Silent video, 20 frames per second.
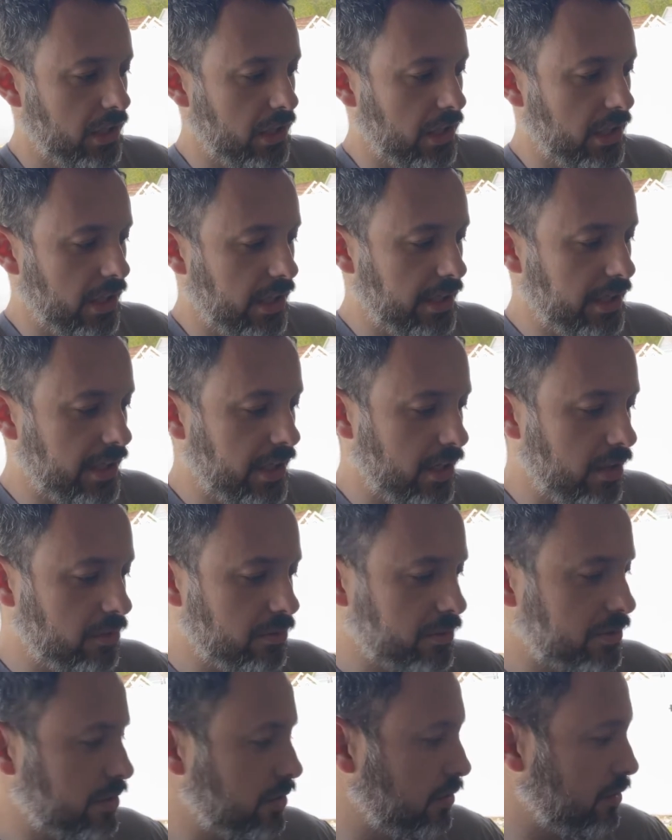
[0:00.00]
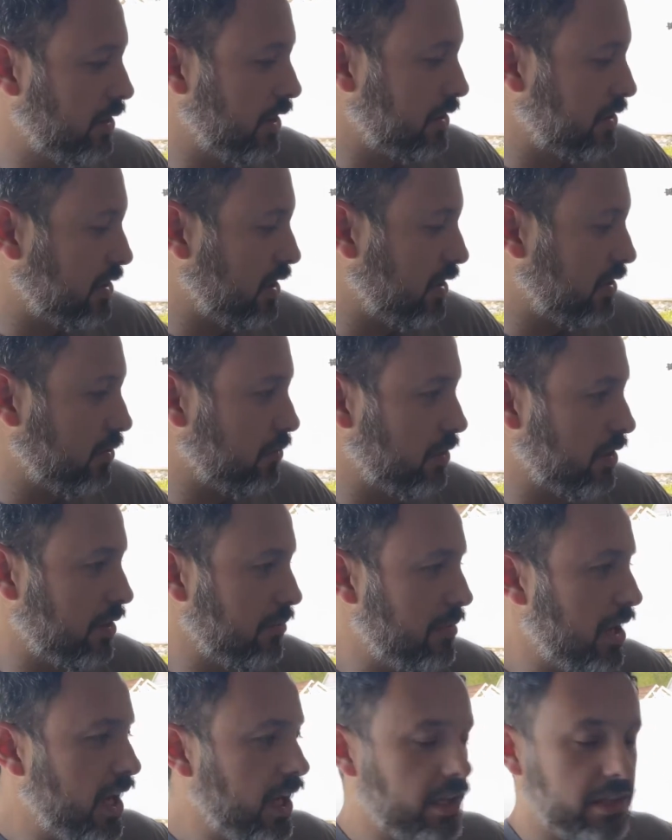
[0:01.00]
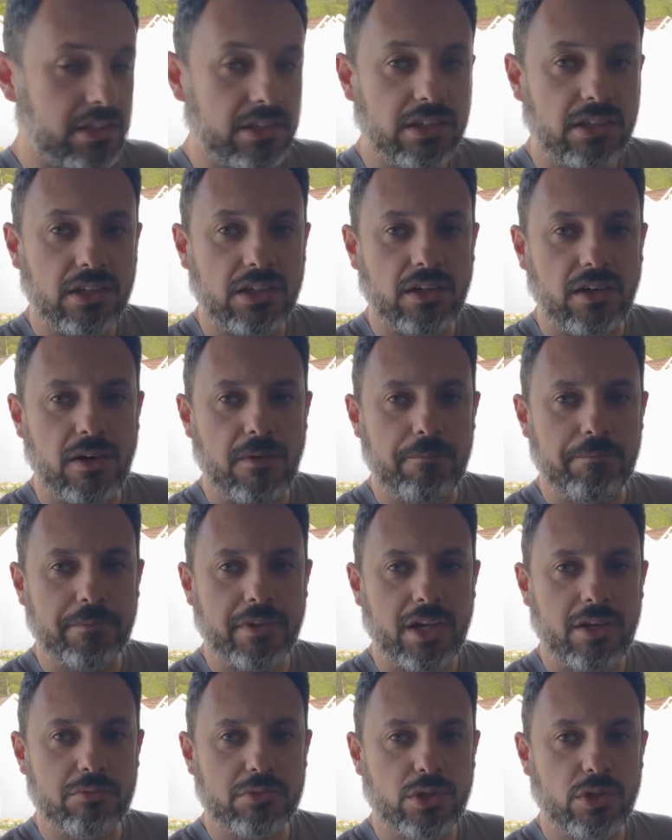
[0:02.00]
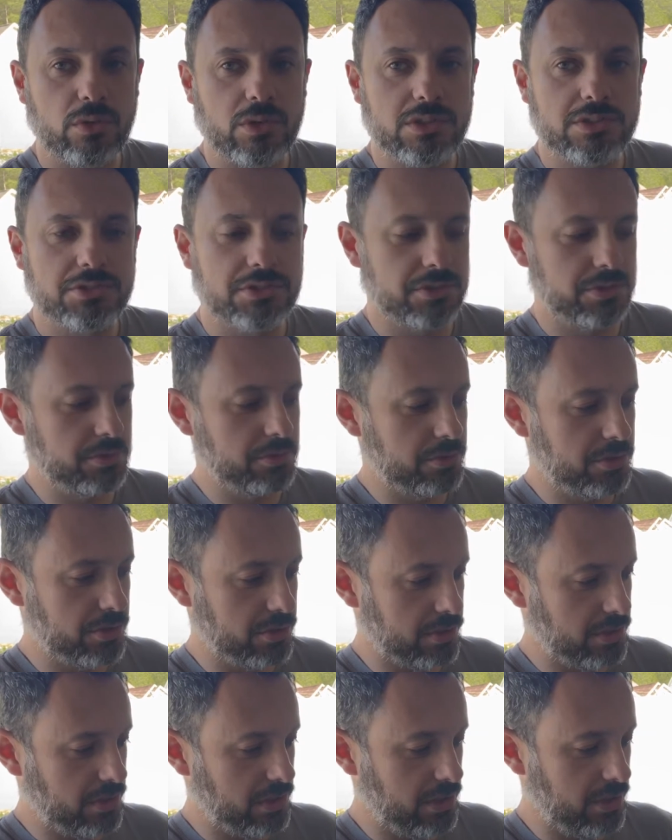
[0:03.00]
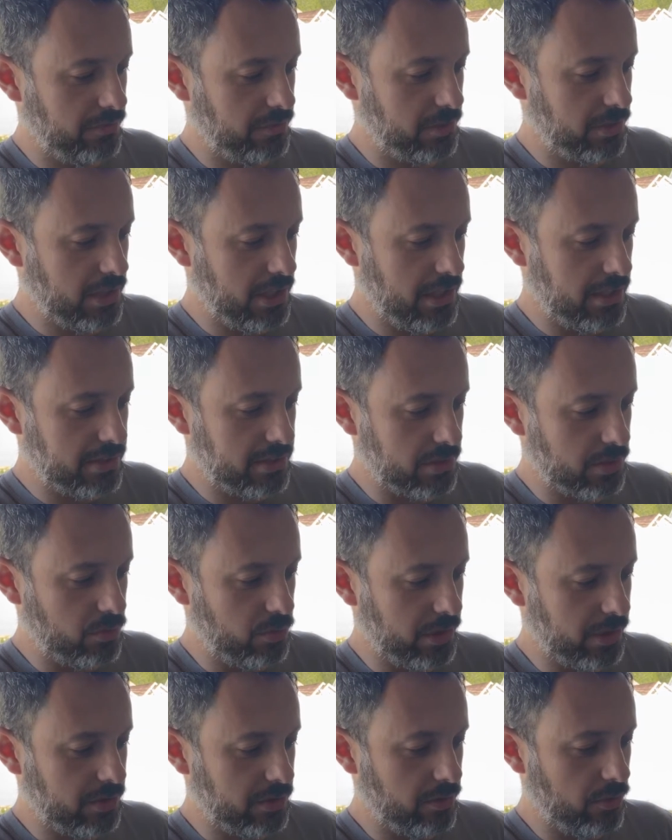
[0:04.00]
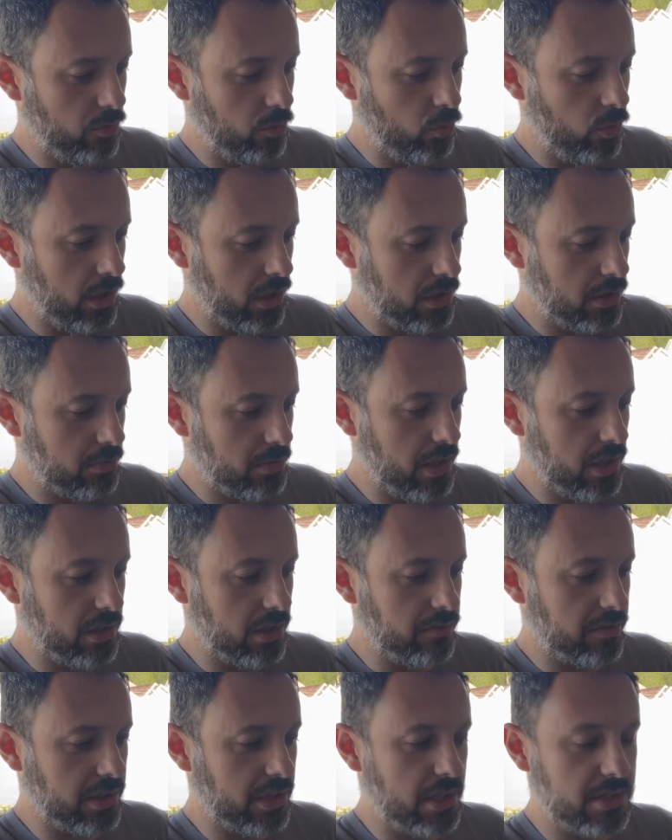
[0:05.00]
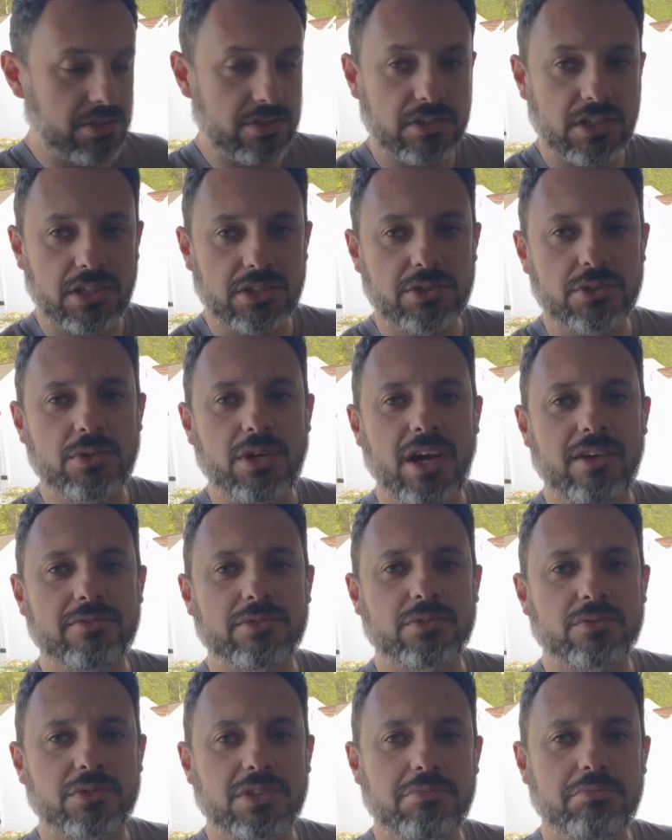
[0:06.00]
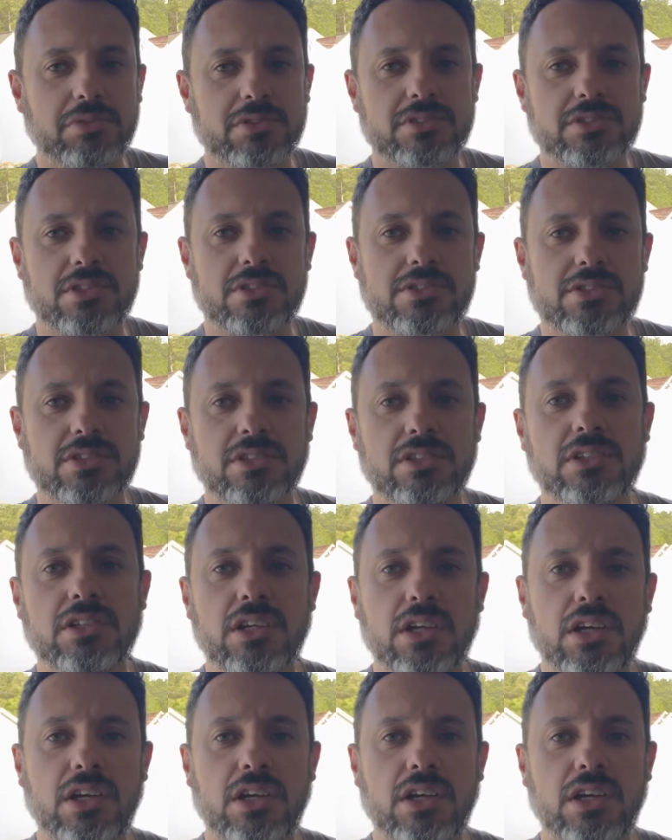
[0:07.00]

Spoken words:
Anyhow, so that's kind of where I'm at. I'm going to just give you guys a quick walk around of the engine. I do have to reposition.